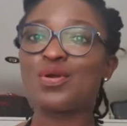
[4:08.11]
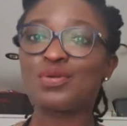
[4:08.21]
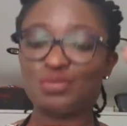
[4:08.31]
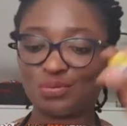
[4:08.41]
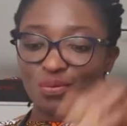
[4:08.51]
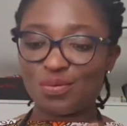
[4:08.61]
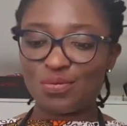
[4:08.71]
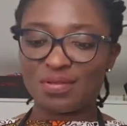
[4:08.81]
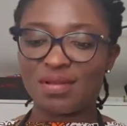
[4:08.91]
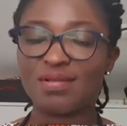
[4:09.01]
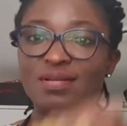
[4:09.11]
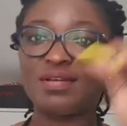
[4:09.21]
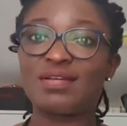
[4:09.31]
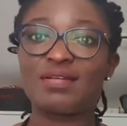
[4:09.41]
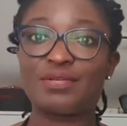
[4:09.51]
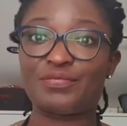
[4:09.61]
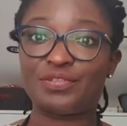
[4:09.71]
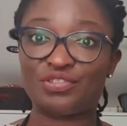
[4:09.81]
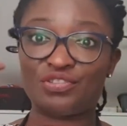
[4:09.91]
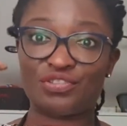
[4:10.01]
So
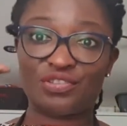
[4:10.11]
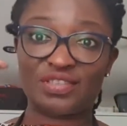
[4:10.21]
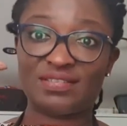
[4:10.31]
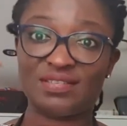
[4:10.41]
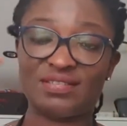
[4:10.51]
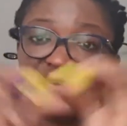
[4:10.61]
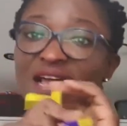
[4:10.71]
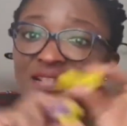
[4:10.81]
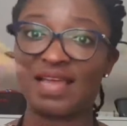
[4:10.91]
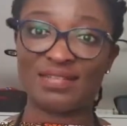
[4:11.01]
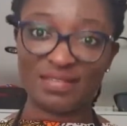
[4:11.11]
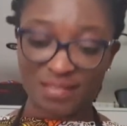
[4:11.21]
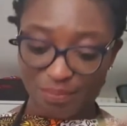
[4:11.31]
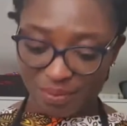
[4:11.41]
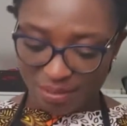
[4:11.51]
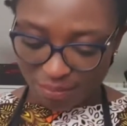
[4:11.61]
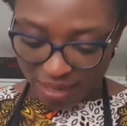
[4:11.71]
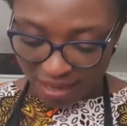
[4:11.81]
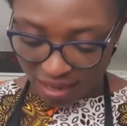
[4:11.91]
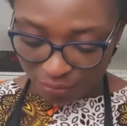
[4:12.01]
crayfish seasonings are like the staple in my
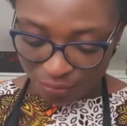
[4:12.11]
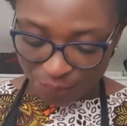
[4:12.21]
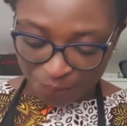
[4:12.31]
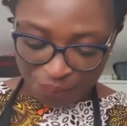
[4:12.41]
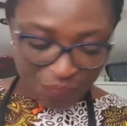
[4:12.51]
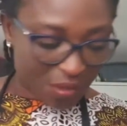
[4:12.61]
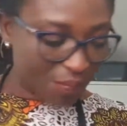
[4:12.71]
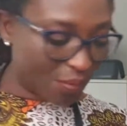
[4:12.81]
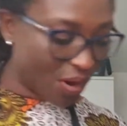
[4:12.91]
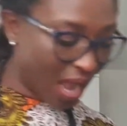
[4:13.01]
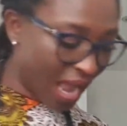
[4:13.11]
house. But